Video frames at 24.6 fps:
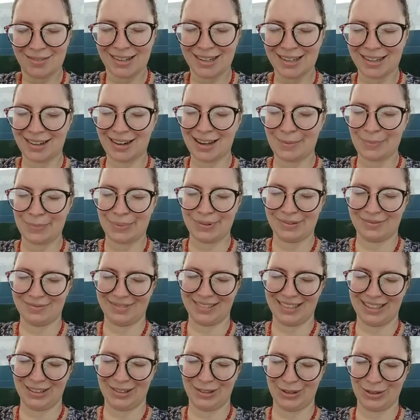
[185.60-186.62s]
it up
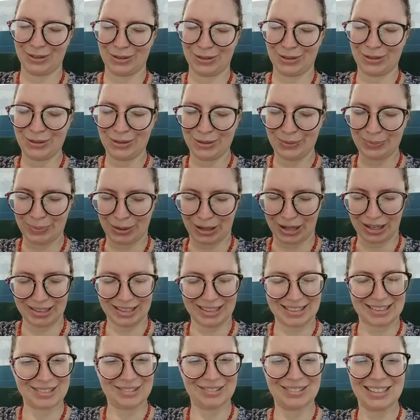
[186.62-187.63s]
in your body.
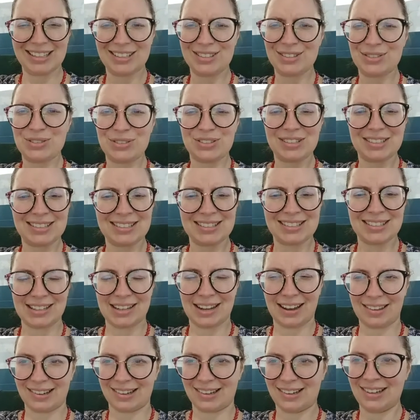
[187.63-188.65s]
So let's do this
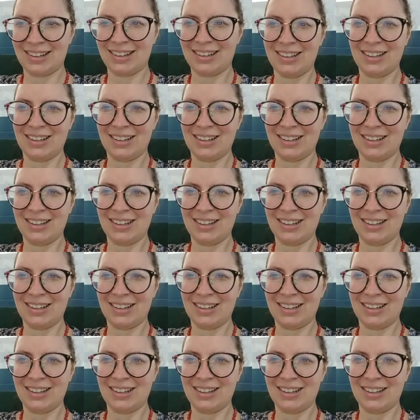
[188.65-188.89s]
together.